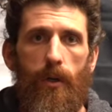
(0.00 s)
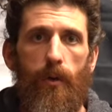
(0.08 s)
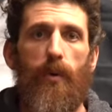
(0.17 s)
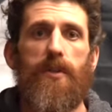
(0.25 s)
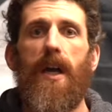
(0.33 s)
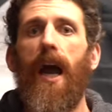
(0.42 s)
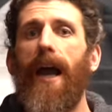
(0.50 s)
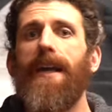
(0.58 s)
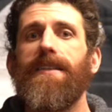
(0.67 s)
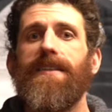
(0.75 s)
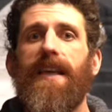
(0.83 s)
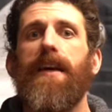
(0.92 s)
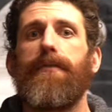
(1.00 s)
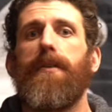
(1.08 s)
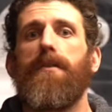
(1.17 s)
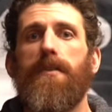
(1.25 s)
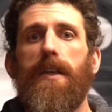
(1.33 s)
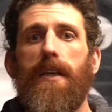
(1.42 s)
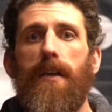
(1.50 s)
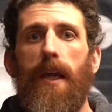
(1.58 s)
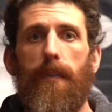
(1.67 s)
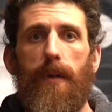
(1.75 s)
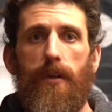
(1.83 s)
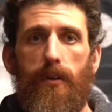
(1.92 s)
which I definitely
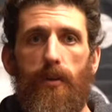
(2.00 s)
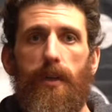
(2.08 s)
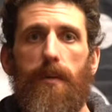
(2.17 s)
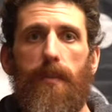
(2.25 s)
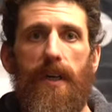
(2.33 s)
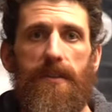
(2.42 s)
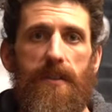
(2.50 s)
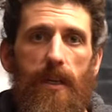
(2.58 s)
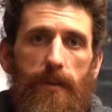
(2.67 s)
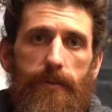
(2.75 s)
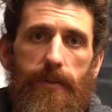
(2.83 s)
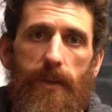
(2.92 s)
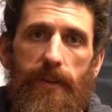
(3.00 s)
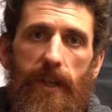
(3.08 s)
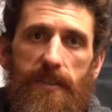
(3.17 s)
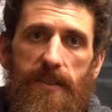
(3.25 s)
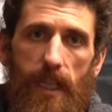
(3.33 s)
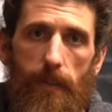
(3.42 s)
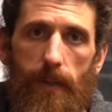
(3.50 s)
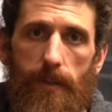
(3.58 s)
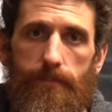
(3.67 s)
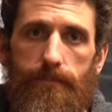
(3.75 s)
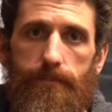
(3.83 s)
am including myself in that statement.